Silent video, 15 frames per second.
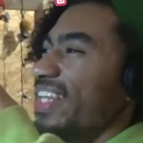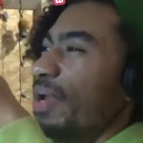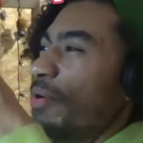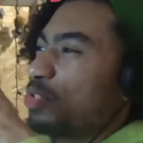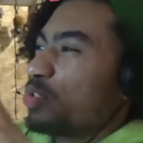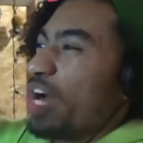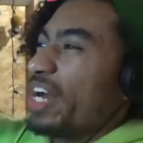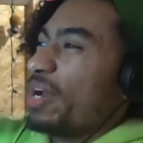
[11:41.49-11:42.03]
They
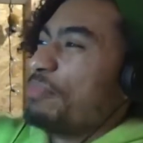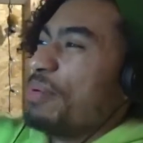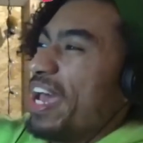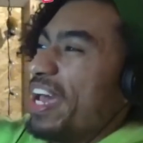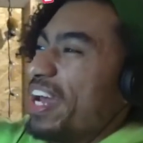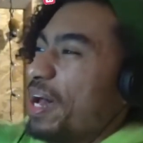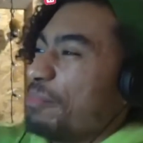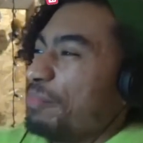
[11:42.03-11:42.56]
were trying to
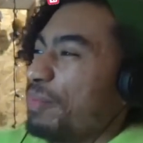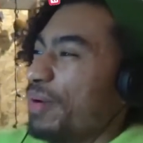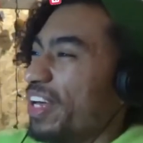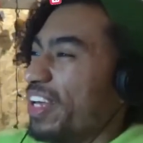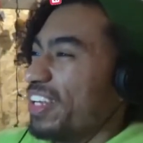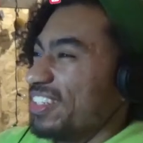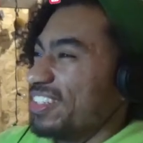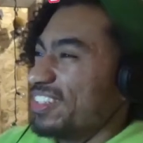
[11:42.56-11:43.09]
pan up,
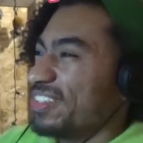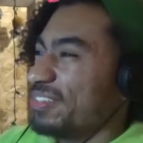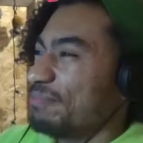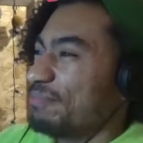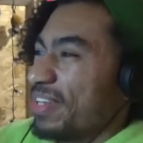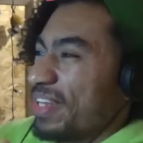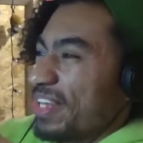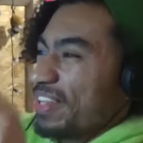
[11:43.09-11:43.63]
but
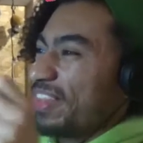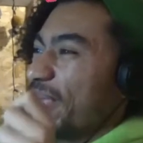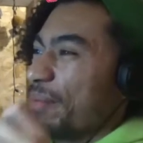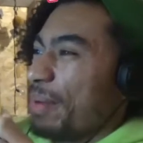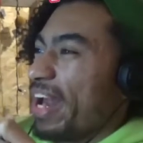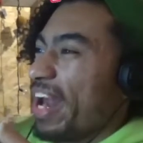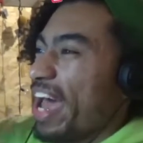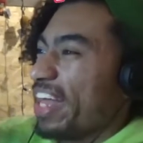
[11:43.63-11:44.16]
they
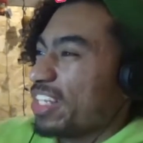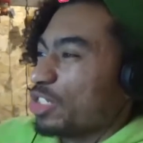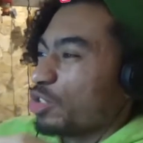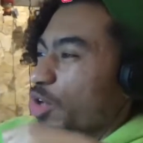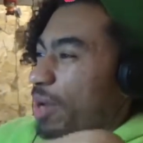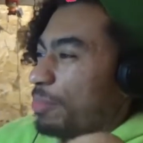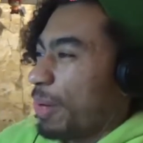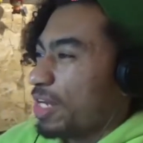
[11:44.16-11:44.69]
might have had the
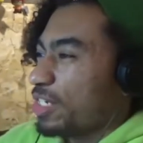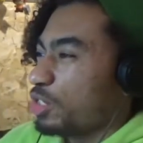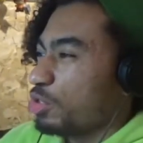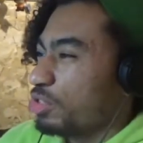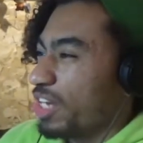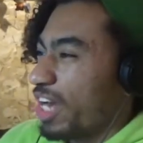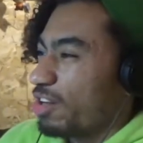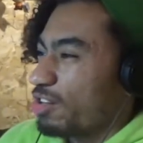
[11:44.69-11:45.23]
tripod too
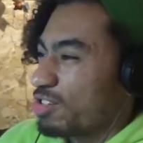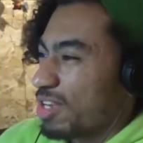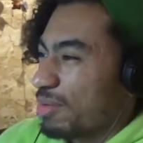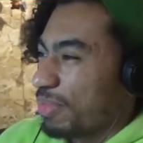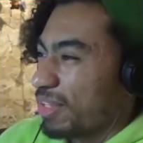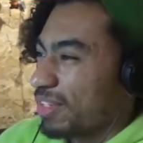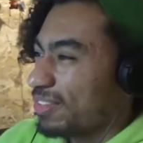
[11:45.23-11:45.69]
tight or something.